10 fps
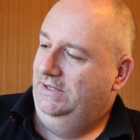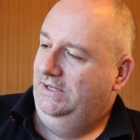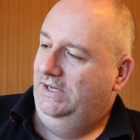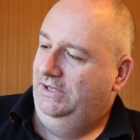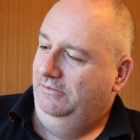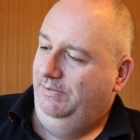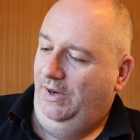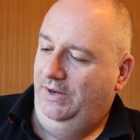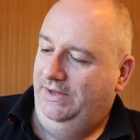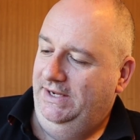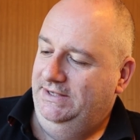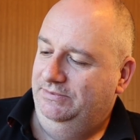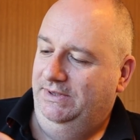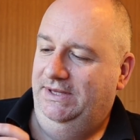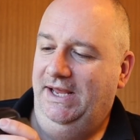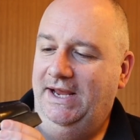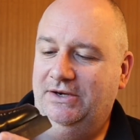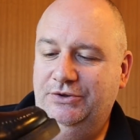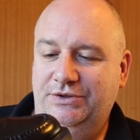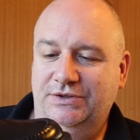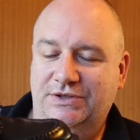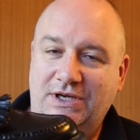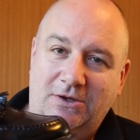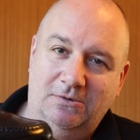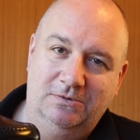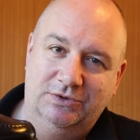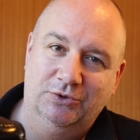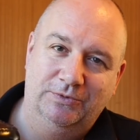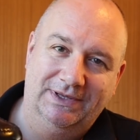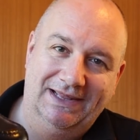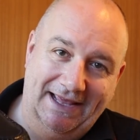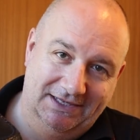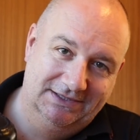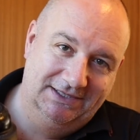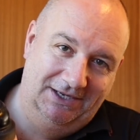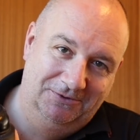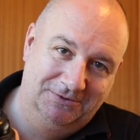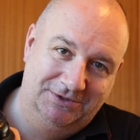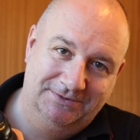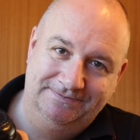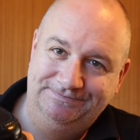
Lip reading: and you can buy these with the air cushion soles or with leather soles.